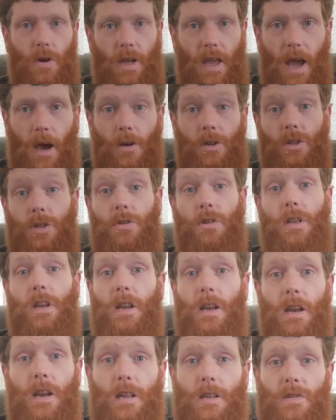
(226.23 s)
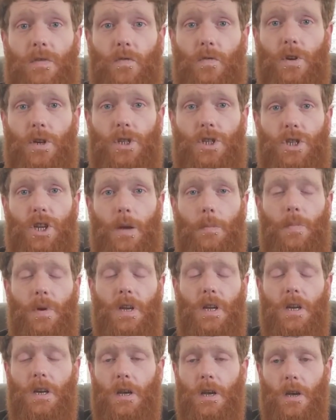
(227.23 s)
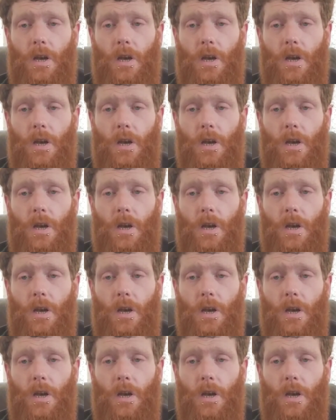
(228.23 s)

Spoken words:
account too that it is free shipping.